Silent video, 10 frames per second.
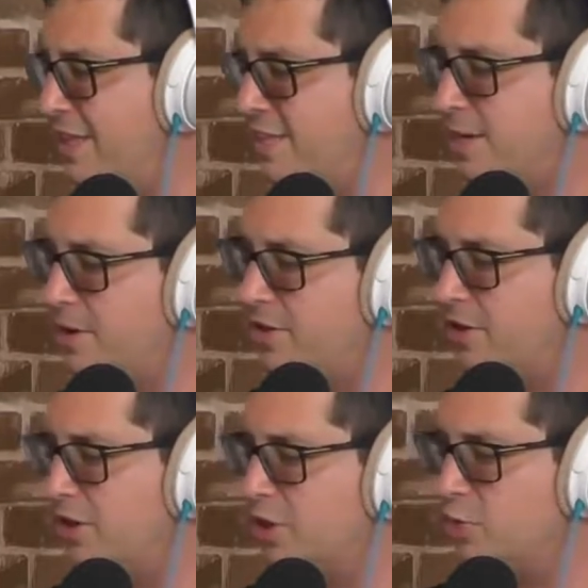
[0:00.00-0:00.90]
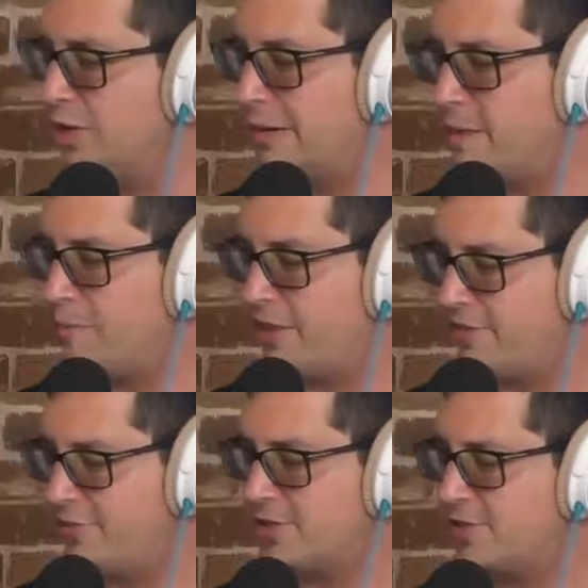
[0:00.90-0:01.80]
some other culture will come up with
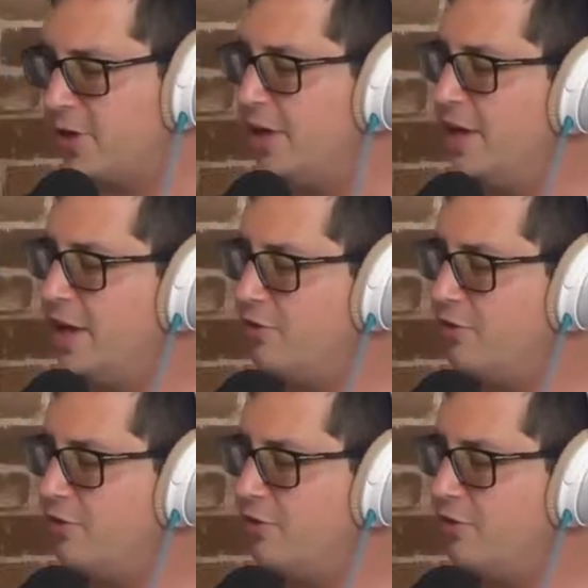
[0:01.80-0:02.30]
it. First of all,